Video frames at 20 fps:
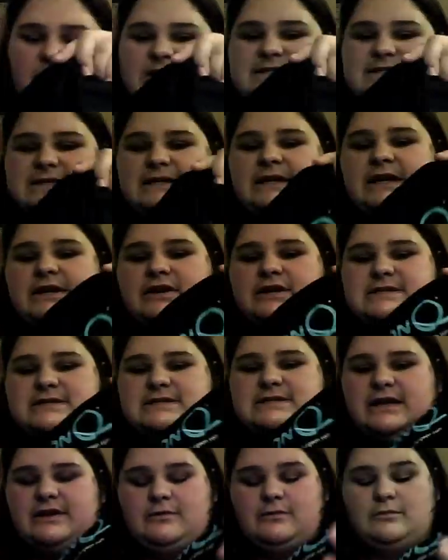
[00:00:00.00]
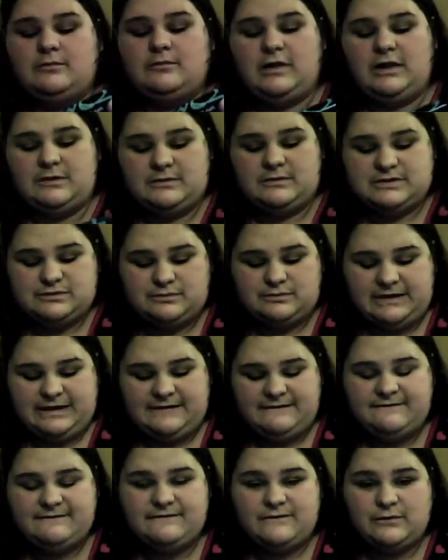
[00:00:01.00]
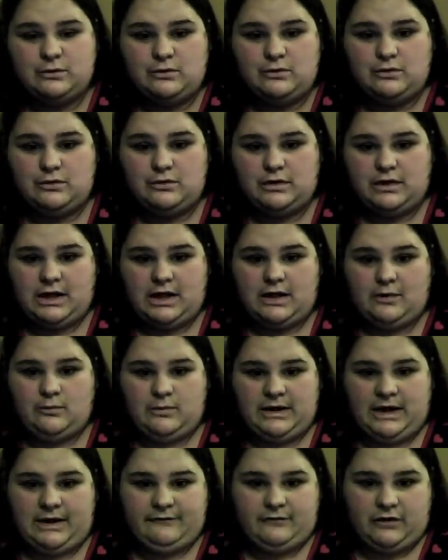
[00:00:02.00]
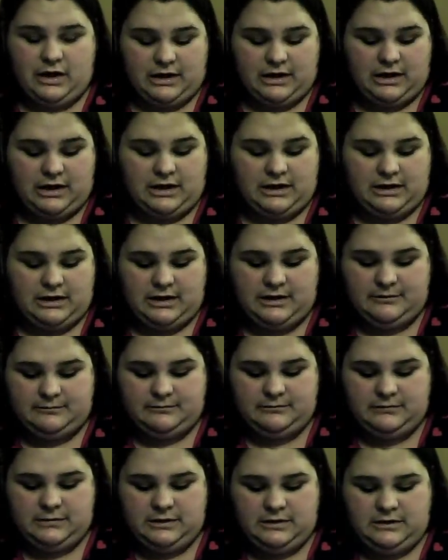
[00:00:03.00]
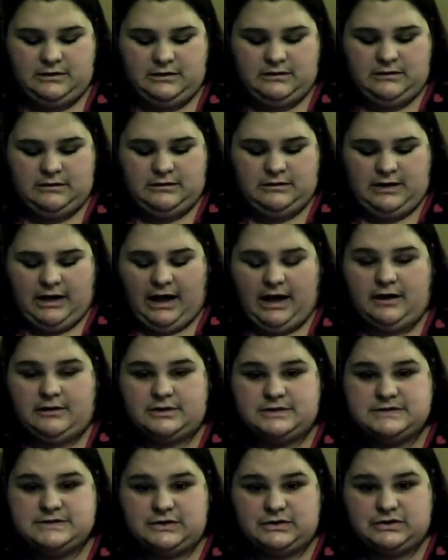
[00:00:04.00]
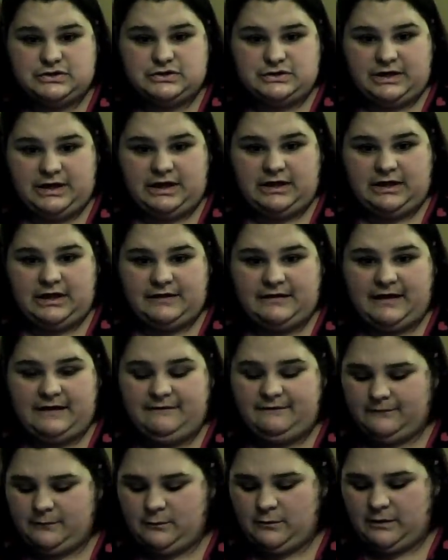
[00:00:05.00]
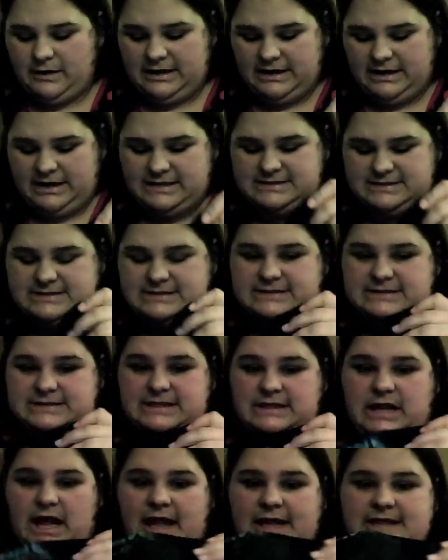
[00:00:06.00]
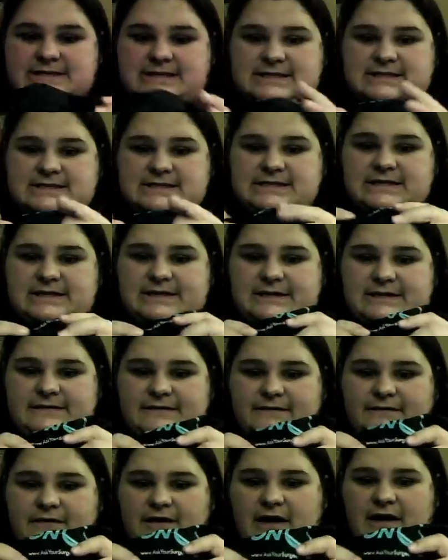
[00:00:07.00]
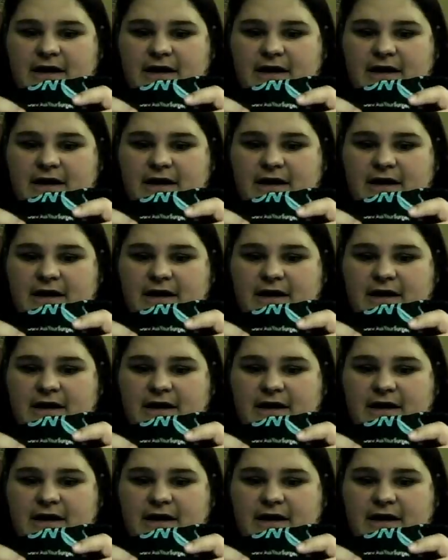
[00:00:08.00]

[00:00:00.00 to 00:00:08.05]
what's in here is, it was really full whenever I got out of surgery. And what it is it's a light sensitive